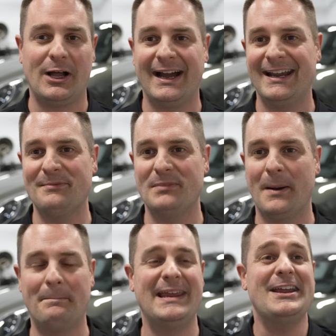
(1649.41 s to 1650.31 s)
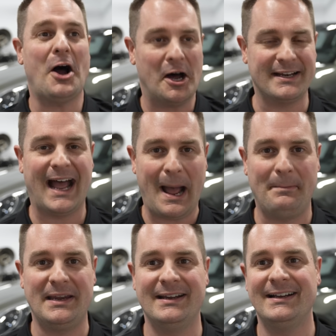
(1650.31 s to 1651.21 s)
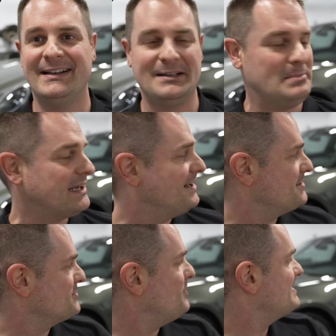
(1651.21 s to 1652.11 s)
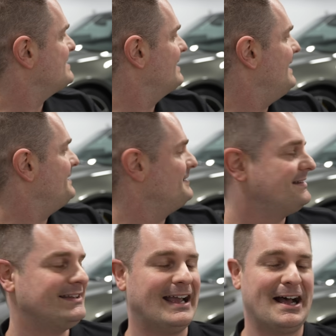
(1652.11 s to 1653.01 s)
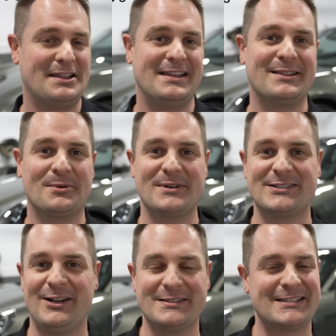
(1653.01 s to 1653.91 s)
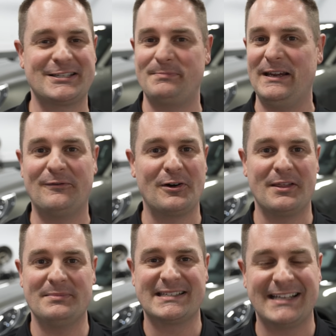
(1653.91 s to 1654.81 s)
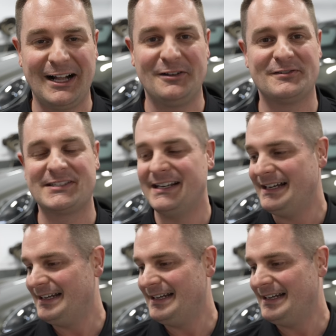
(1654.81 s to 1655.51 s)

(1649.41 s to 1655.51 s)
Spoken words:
I am beyond happy because once again, yeah, I think the results speak for themselves.